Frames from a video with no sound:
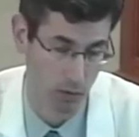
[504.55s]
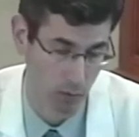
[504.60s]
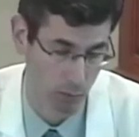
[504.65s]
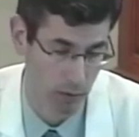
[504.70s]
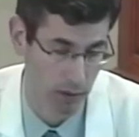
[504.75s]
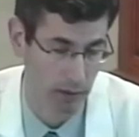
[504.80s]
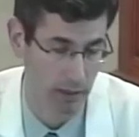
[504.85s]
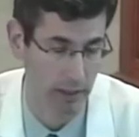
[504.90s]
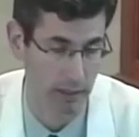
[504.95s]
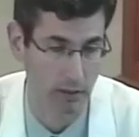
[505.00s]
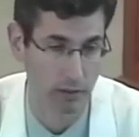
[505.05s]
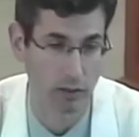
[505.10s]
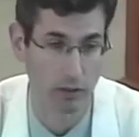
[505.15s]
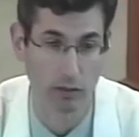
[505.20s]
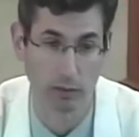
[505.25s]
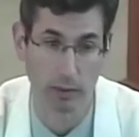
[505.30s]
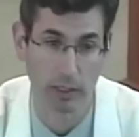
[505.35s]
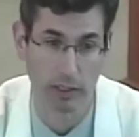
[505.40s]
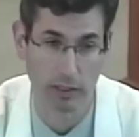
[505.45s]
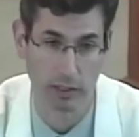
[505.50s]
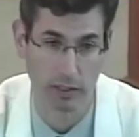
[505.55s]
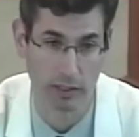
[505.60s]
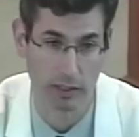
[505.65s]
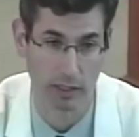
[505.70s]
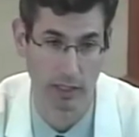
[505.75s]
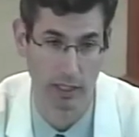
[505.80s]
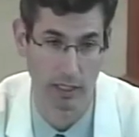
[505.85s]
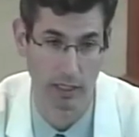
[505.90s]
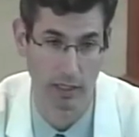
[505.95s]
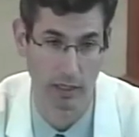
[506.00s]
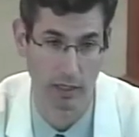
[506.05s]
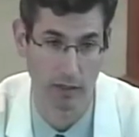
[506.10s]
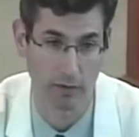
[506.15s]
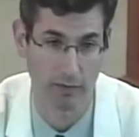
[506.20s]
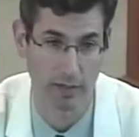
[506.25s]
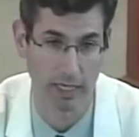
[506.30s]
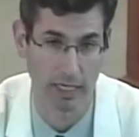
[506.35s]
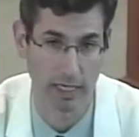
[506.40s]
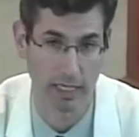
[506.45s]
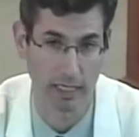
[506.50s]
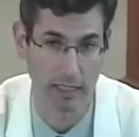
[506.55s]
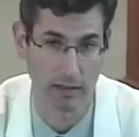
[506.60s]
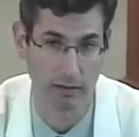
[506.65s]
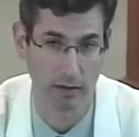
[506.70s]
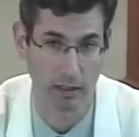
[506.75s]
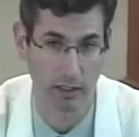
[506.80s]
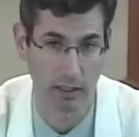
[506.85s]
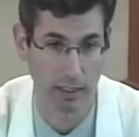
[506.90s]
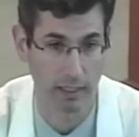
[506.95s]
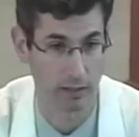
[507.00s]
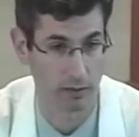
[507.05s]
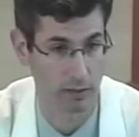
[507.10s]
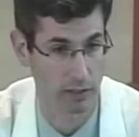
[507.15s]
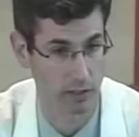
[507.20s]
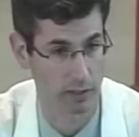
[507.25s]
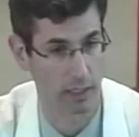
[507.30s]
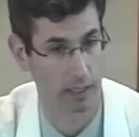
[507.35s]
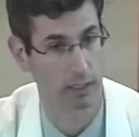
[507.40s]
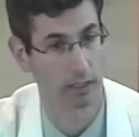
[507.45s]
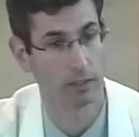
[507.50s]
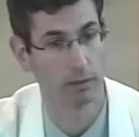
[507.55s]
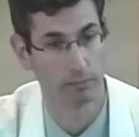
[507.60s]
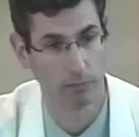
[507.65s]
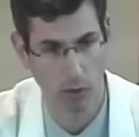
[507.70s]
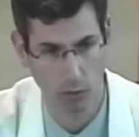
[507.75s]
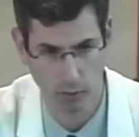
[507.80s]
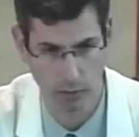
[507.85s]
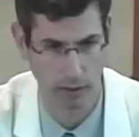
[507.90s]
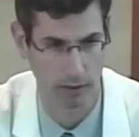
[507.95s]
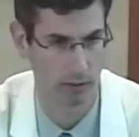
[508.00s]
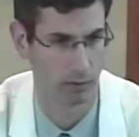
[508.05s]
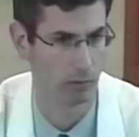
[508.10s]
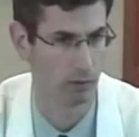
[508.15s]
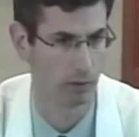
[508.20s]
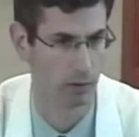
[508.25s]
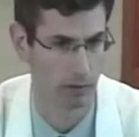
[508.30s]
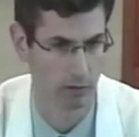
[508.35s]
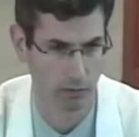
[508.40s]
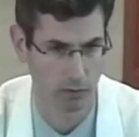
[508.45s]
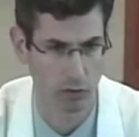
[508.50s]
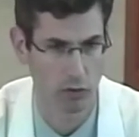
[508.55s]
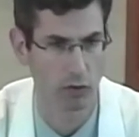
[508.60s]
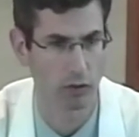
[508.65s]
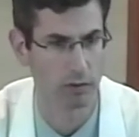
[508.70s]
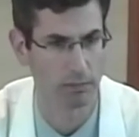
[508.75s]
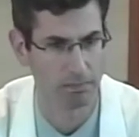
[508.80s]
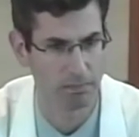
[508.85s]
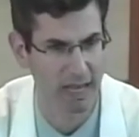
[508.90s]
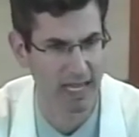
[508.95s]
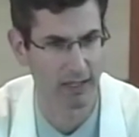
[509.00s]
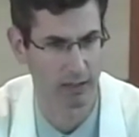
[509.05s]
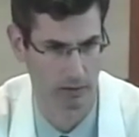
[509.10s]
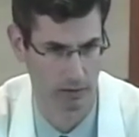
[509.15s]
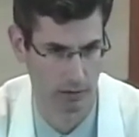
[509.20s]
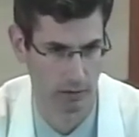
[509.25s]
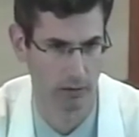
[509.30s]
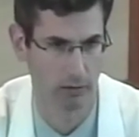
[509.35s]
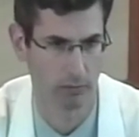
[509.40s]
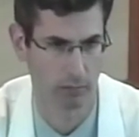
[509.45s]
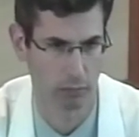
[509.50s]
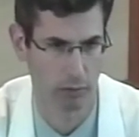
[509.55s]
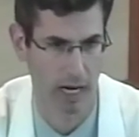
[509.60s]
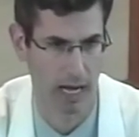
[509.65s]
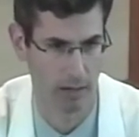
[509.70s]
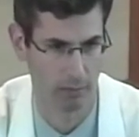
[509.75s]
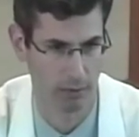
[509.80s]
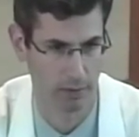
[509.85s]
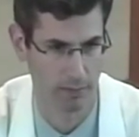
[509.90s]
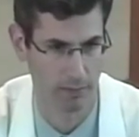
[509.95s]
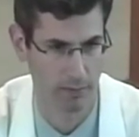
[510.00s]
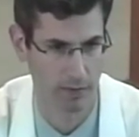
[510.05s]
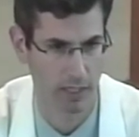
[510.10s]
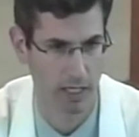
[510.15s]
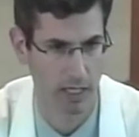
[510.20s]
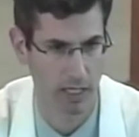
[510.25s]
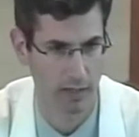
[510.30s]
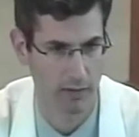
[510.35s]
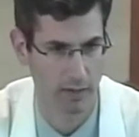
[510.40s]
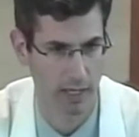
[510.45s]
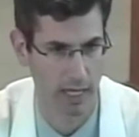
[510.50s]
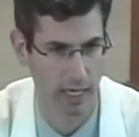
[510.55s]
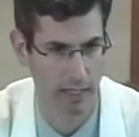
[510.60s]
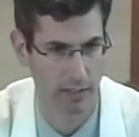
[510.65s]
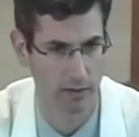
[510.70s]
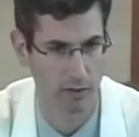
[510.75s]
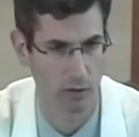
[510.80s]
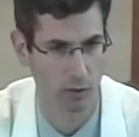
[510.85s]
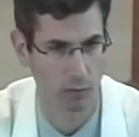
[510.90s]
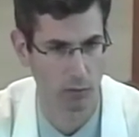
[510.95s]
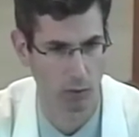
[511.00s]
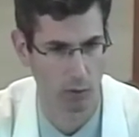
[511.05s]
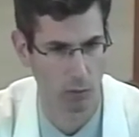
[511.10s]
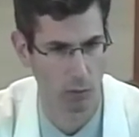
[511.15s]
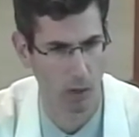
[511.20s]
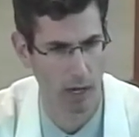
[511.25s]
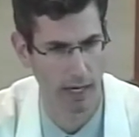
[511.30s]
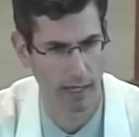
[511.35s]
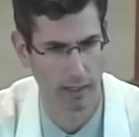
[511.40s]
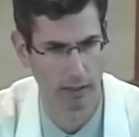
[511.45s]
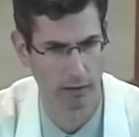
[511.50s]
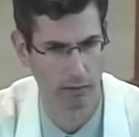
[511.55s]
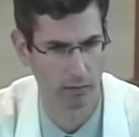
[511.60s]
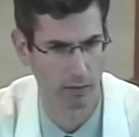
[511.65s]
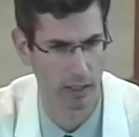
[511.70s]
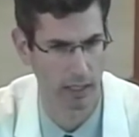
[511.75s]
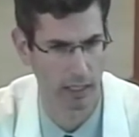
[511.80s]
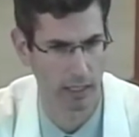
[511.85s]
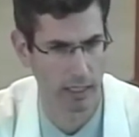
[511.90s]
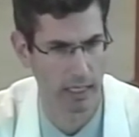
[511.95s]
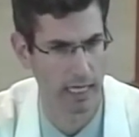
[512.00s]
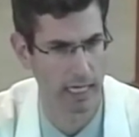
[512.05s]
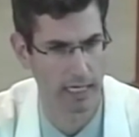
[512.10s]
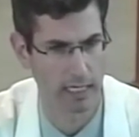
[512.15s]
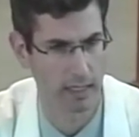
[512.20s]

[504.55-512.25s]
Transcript: really situations of a illness like a pneumonia or certain medical problems that don't require